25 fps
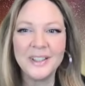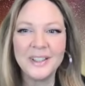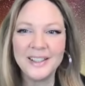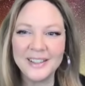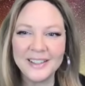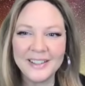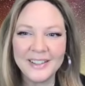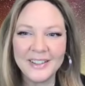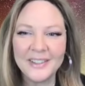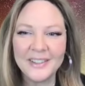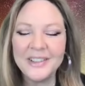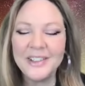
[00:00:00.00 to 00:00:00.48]
You
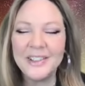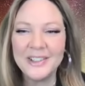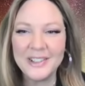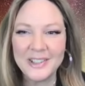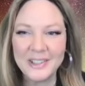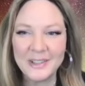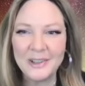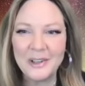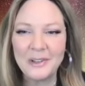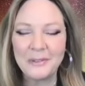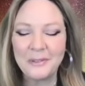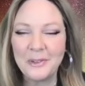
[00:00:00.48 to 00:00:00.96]
know, you
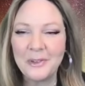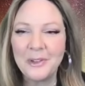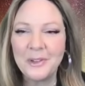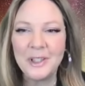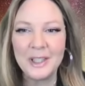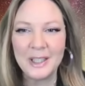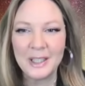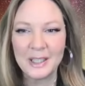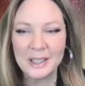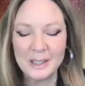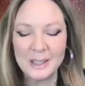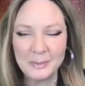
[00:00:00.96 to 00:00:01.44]
do it for the
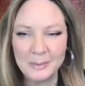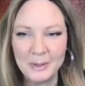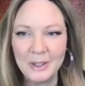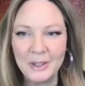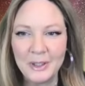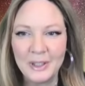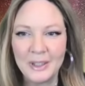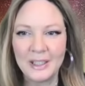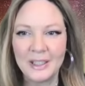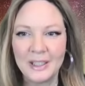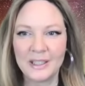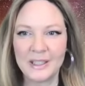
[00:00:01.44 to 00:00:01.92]

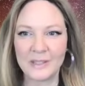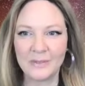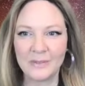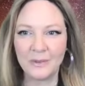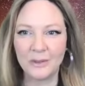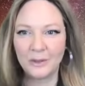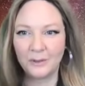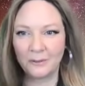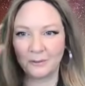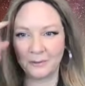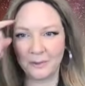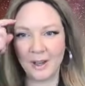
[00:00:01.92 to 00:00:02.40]
experience, for
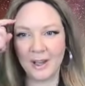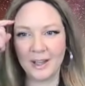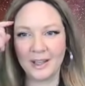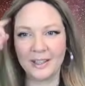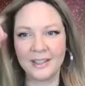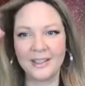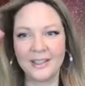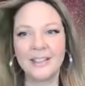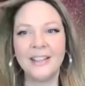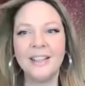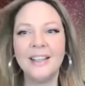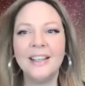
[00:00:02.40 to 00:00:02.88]
the
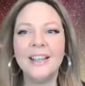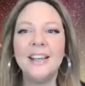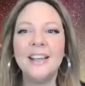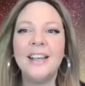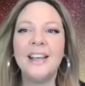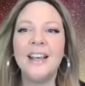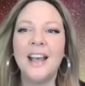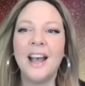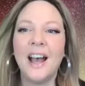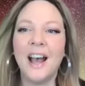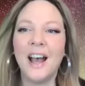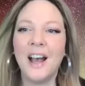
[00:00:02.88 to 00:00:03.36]
fun,
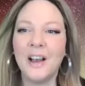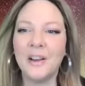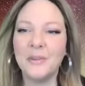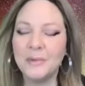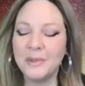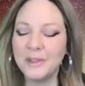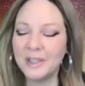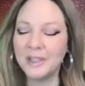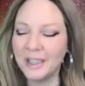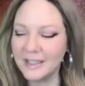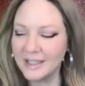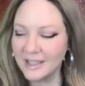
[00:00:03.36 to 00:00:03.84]
um,
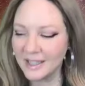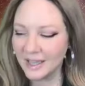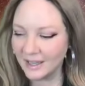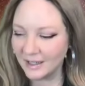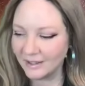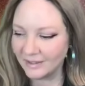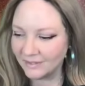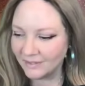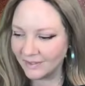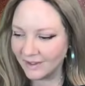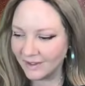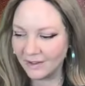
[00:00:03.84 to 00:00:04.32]
and that's kind
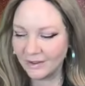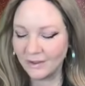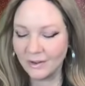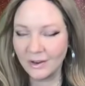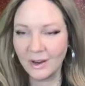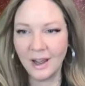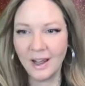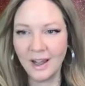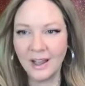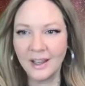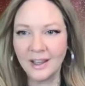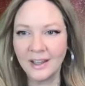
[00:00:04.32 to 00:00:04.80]
of how
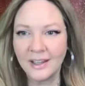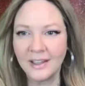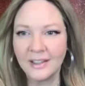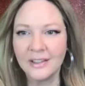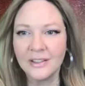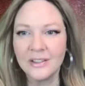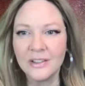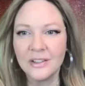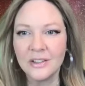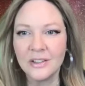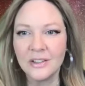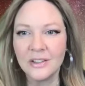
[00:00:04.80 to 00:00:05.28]
I
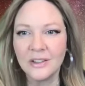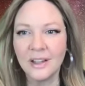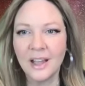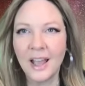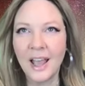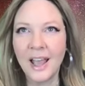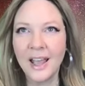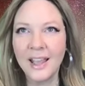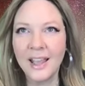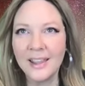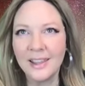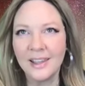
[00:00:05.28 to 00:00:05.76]

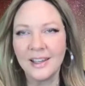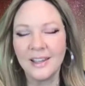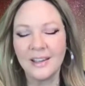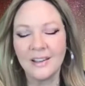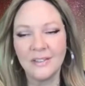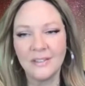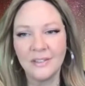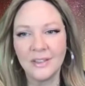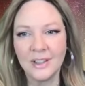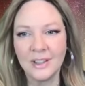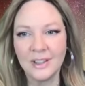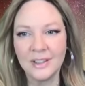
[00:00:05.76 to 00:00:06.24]
I think
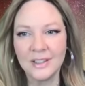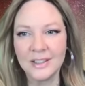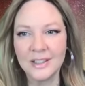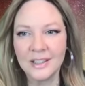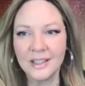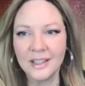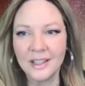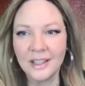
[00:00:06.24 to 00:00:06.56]
of it.